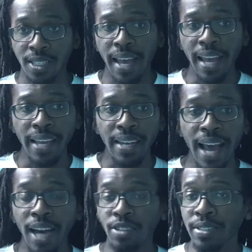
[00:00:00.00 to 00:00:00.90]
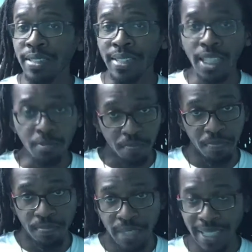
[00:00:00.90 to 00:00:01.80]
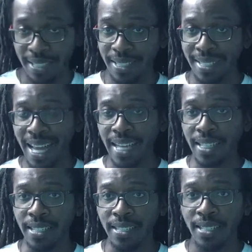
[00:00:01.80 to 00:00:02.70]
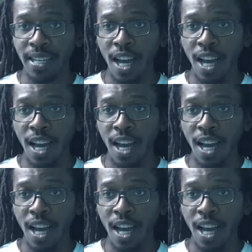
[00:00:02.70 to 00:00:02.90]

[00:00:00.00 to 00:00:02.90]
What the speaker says: And how deep is the sadness?